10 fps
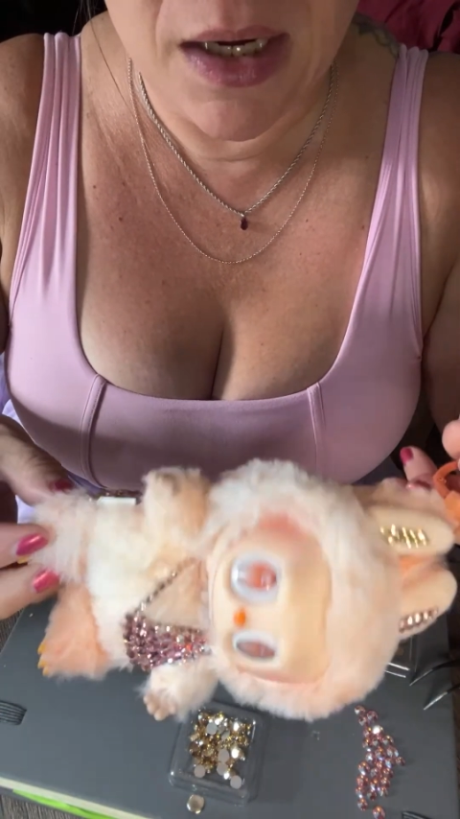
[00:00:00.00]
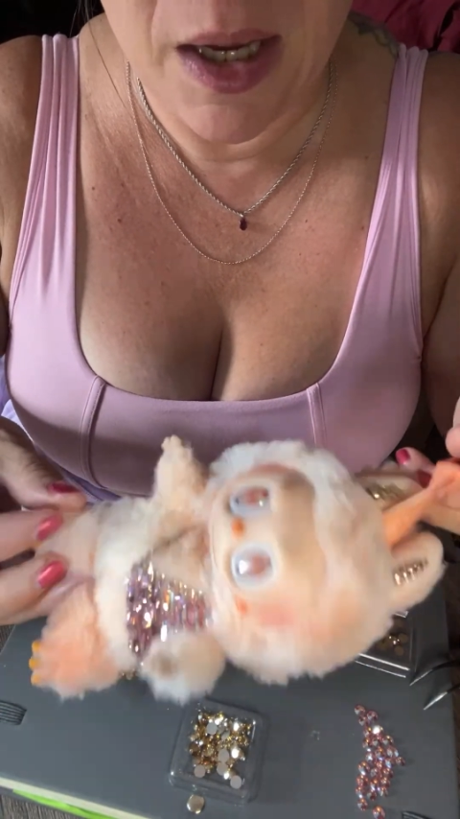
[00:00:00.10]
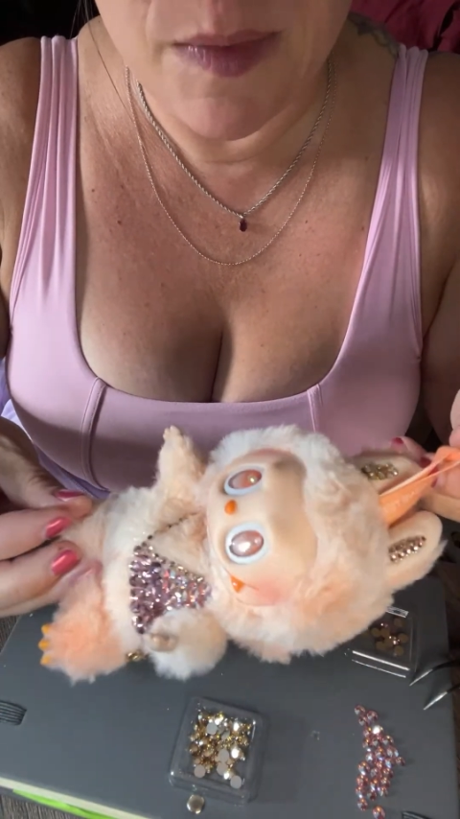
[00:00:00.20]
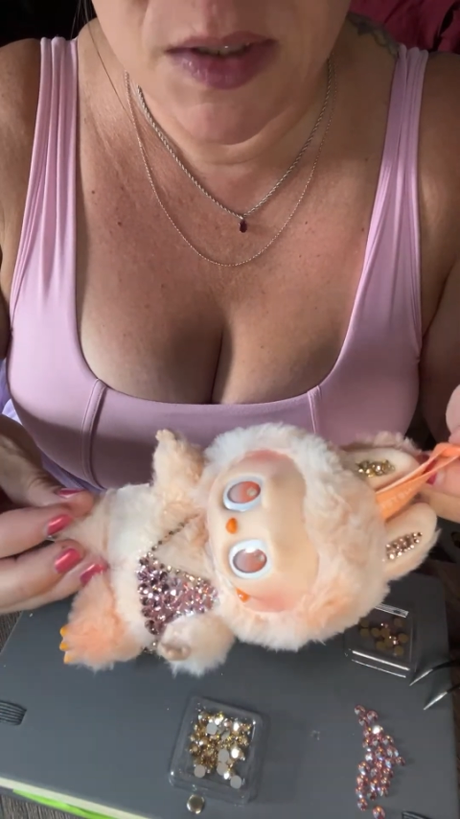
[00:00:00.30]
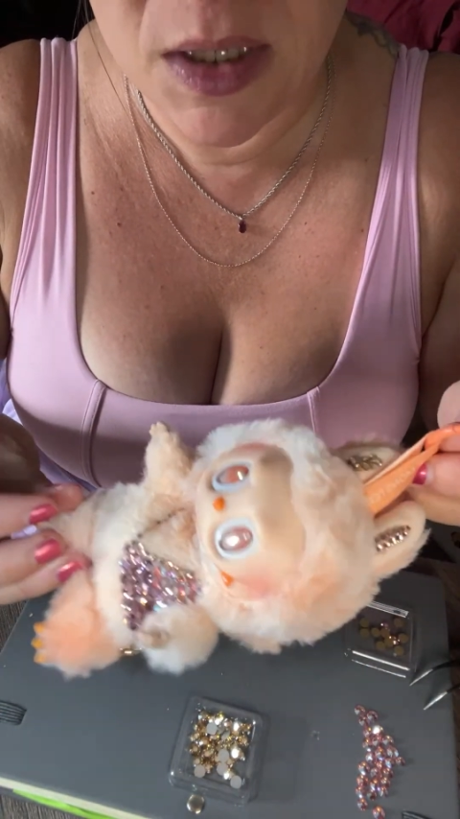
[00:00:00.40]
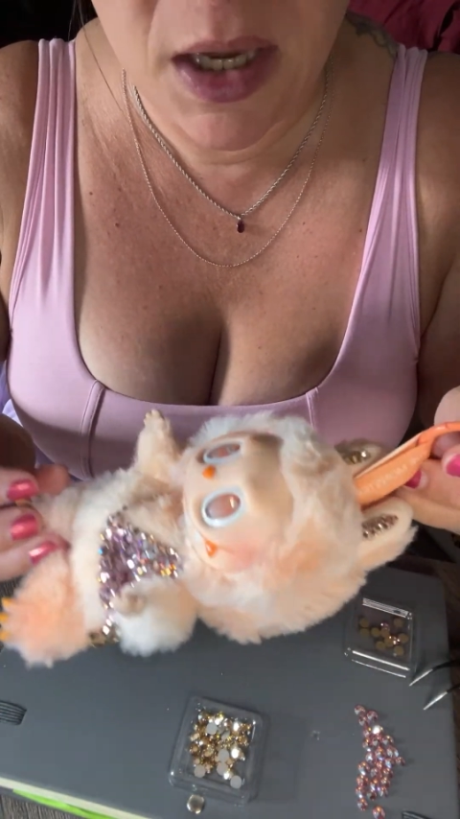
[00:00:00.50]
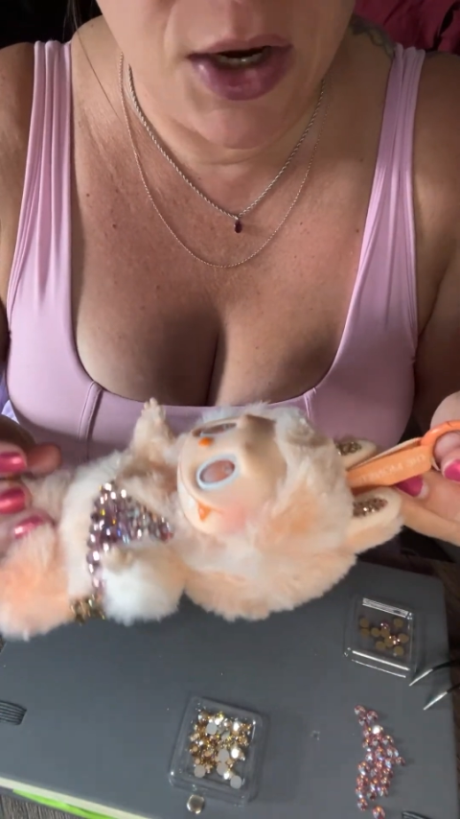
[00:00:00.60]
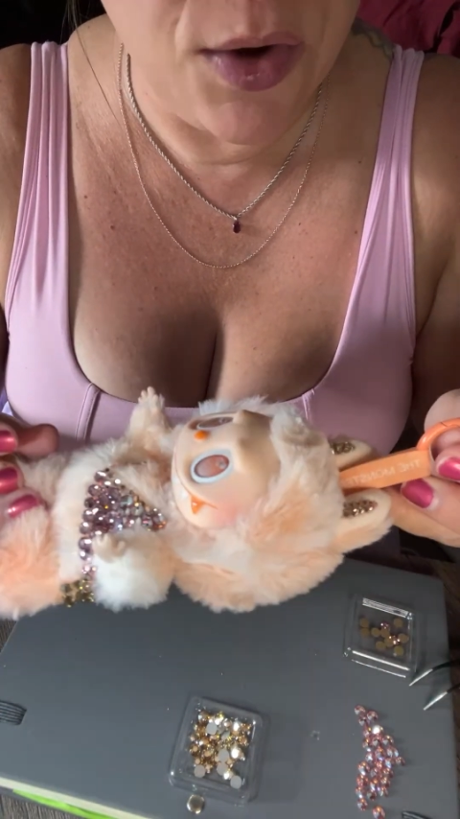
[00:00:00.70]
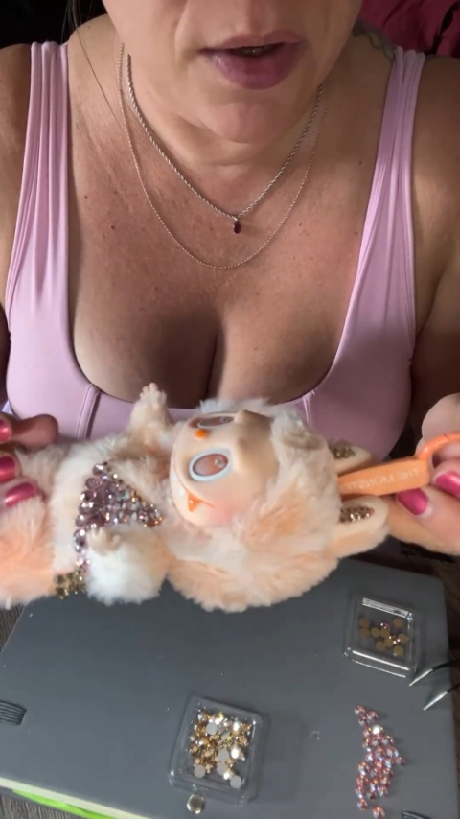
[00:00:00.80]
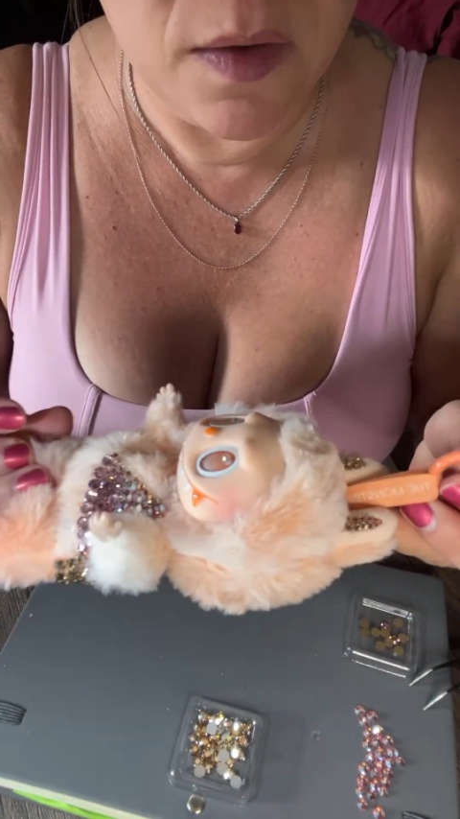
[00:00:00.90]
I'm
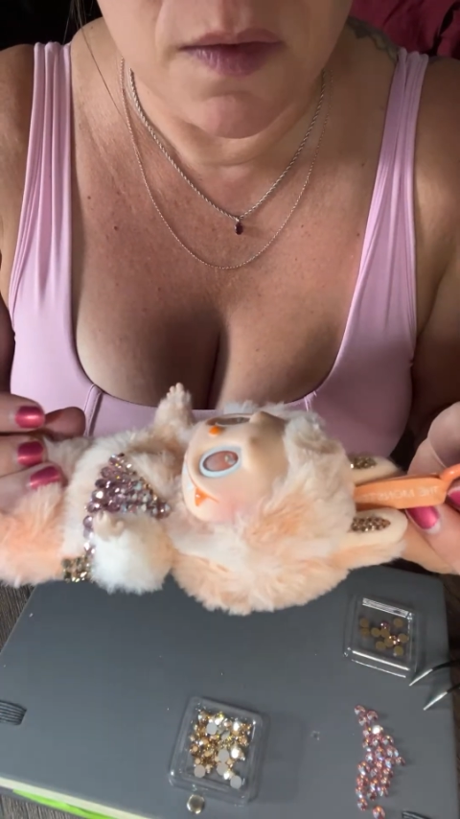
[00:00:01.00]
scared